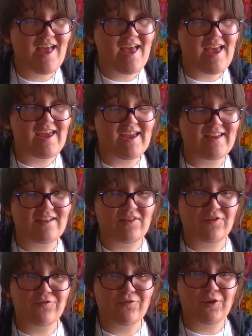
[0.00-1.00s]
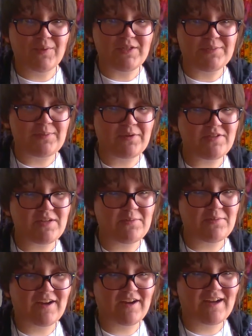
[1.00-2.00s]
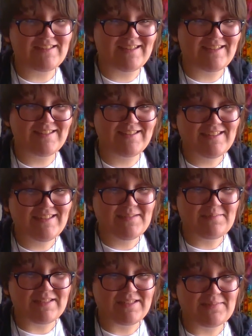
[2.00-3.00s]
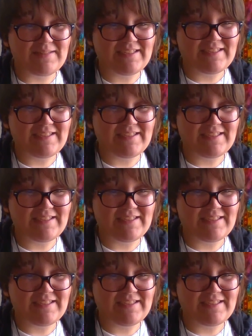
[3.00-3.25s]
and I look forward to posting more content. Blessed be.